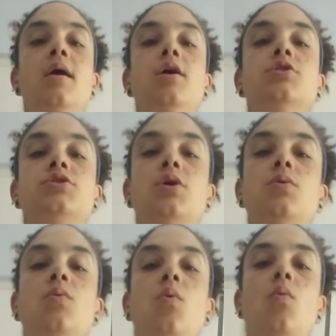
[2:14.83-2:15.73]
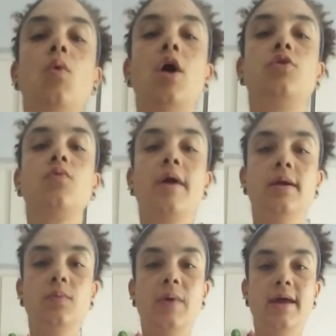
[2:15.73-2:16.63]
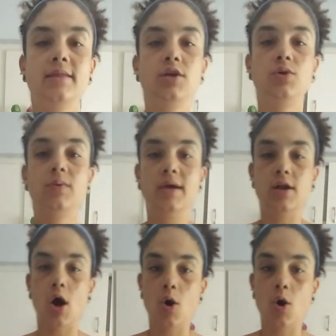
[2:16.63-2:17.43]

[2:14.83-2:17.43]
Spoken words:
So a great way that you can